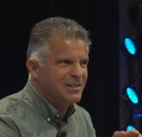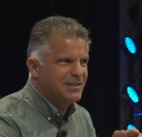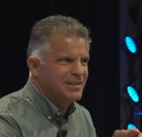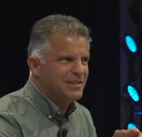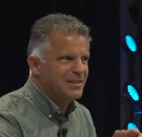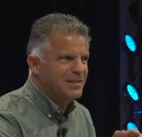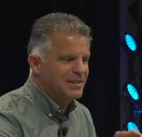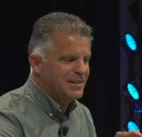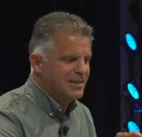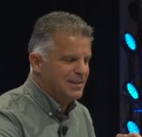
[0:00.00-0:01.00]

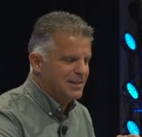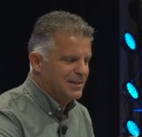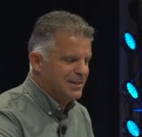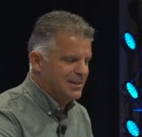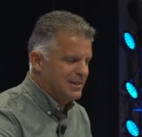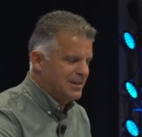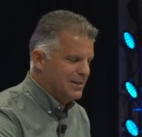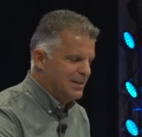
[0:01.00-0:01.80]
No one is speaking in this clip.